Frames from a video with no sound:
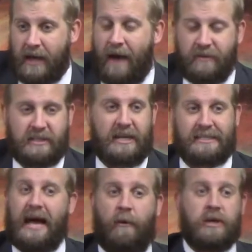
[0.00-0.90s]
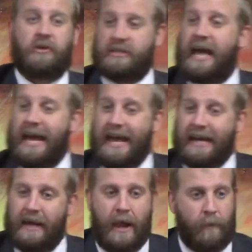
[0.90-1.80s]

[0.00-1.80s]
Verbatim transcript: Obviously, it's not what you're saying,